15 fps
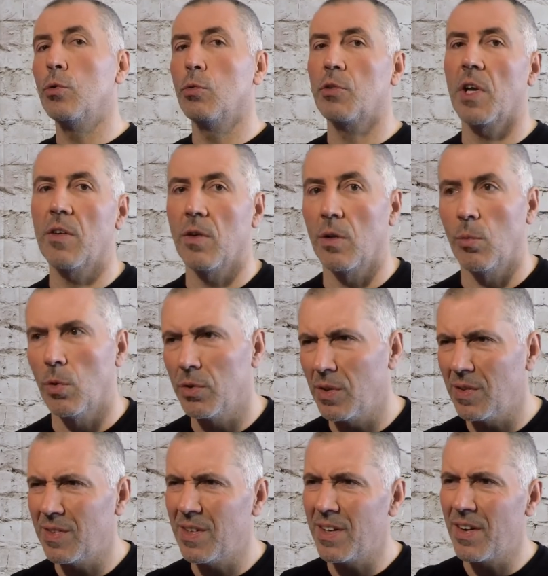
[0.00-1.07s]
to travel? What
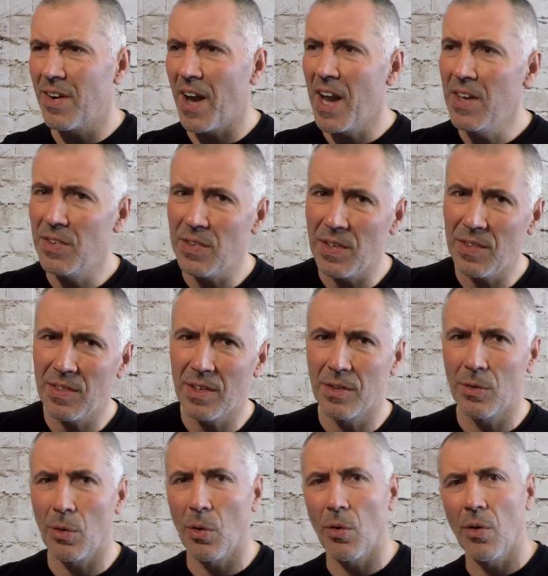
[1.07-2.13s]
is the rain season
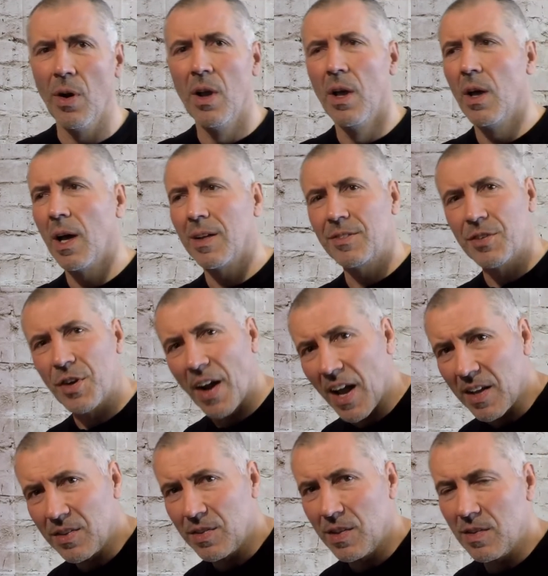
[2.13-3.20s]
or
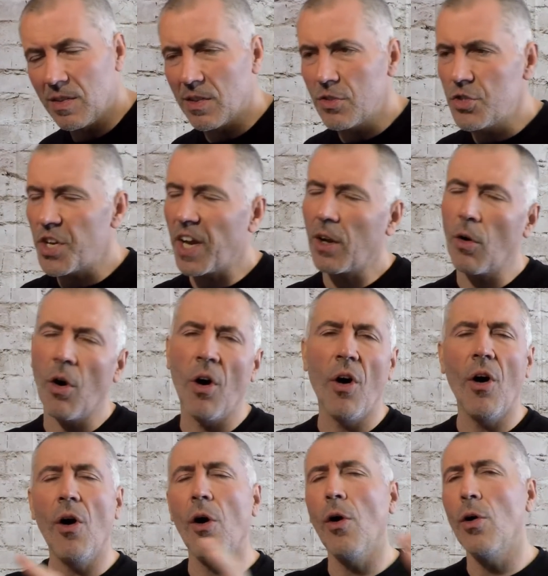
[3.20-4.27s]
dry season? Check
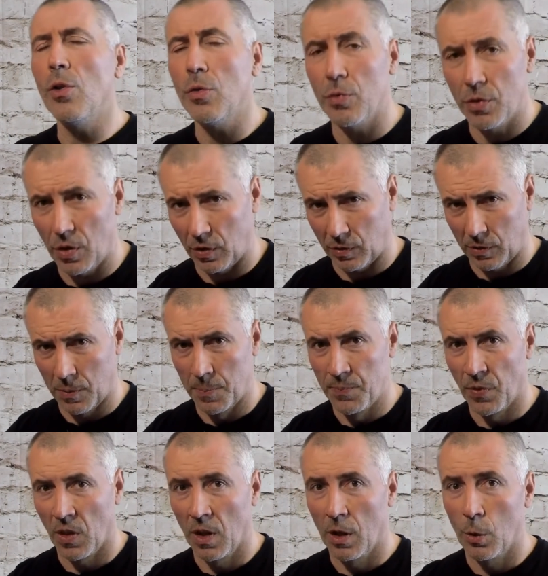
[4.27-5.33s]
all of this.
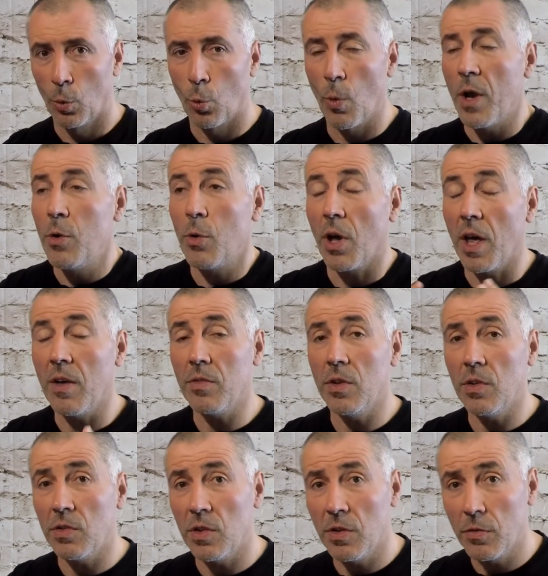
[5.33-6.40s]
When you have
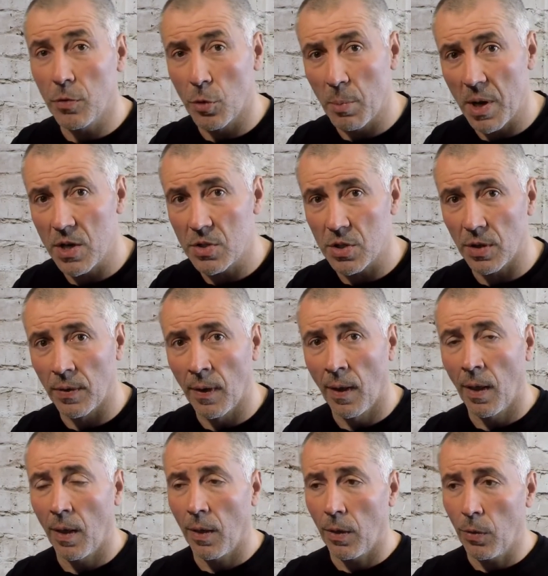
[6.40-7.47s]
this information,
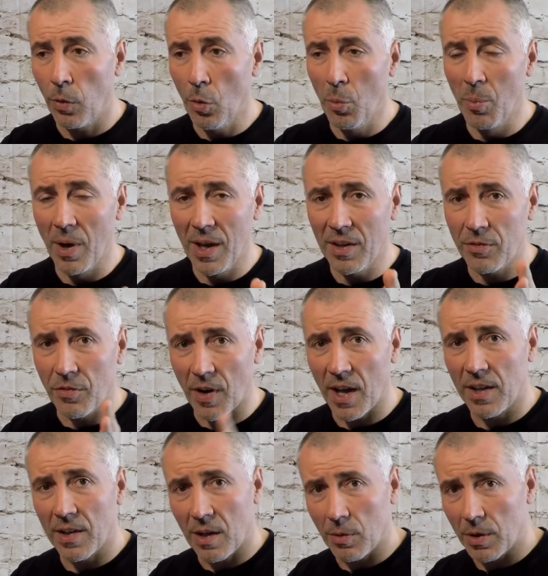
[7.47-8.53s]
you might
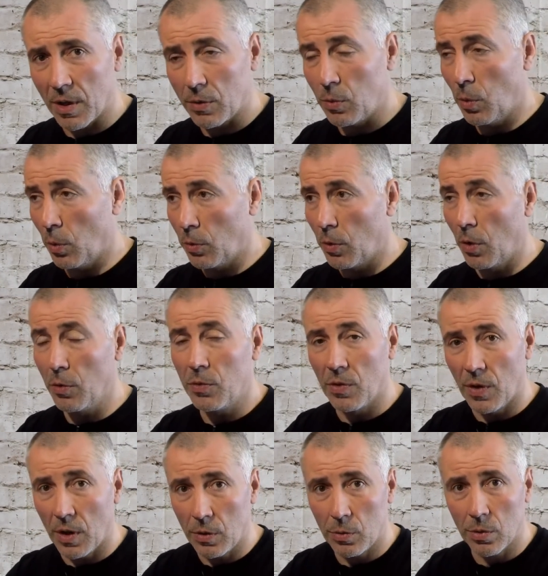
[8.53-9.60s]
find out that you don't
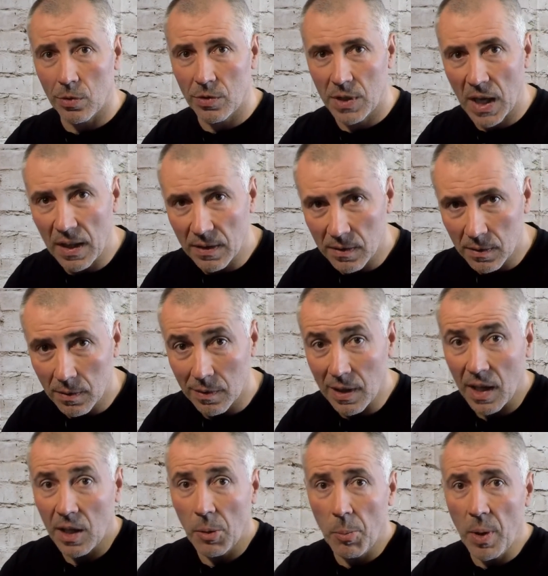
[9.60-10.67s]
need your tent,
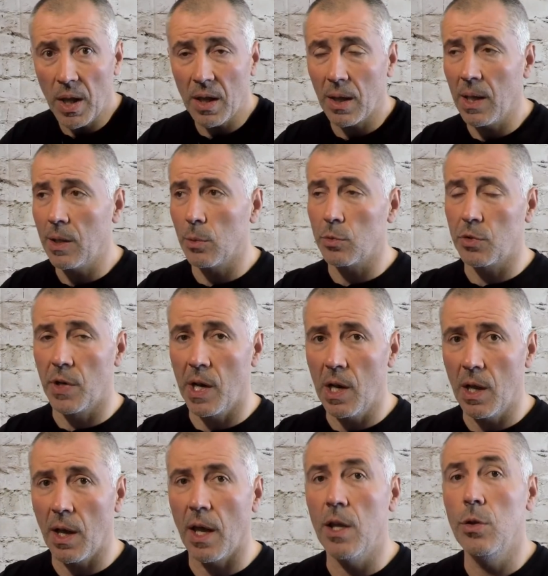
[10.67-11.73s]
like me in
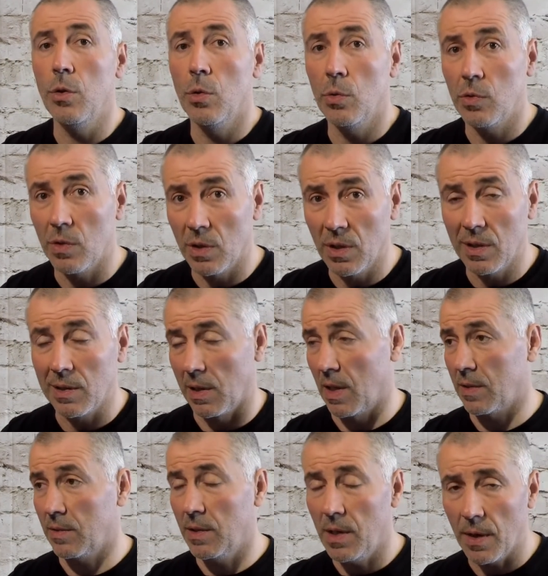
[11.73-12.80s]
Australia and New Zealand
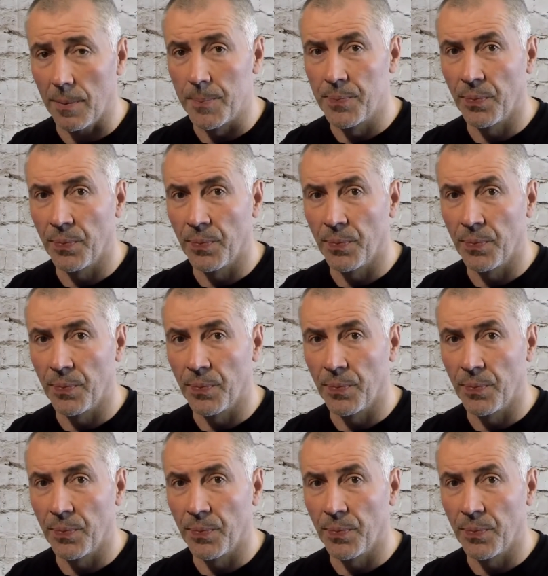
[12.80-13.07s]
last year.